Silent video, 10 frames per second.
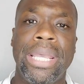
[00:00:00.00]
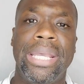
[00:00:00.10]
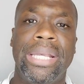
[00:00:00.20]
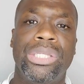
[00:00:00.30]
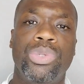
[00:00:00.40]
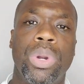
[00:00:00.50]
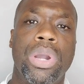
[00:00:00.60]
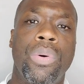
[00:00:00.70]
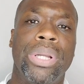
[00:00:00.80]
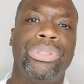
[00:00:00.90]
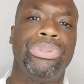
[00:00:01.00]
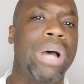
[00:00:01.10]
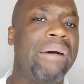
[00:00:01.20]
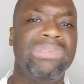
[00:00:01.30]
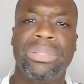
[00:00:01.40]
is we're going
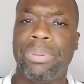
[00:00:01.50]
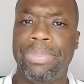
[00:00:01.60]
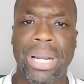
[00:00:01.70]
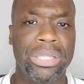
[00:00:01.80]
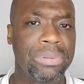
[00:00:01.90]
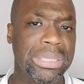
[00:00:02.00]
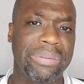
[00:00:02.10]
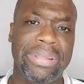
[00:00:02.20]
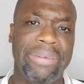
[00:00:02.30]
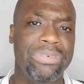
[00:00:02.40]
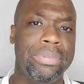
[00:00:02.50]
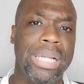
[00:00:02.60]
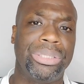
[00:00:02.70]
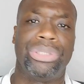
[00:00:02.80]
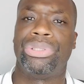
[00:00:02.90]
to obviously prepare the rest of the
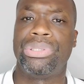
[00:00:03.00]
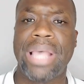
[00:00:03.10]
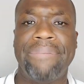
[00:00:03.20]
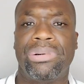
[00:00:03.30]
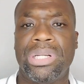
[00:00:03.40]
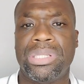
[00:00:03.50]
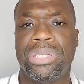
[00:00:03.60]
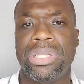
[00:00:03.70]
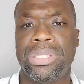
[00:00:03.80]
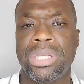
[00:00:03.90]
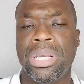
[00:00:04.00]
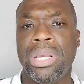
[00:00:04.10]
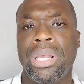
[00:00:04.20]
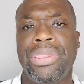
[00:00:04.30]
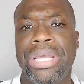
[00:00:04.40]
information. So say, for instance,
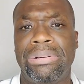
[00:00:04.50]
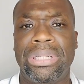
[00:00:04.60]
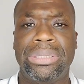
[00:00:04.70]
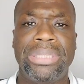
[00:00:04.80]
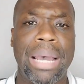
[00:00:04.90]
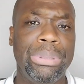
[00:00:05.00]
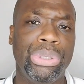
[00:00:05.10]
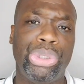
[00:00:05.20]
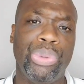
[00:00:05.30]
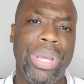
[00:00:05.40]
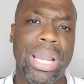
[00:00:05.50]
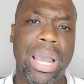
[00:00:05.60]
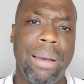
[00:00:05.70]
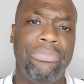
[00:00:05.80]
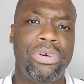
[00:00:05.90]
there is W-2
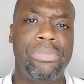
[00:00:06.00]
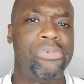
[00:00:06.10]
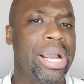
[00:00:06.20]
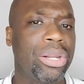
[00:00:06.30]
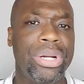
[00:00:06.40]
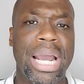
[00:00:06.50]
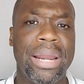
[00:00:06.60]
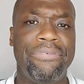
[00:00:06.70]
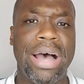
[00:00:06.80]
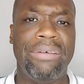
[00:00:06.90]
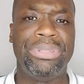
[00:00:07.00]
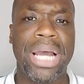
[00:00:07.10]
income from a regular 9-to-5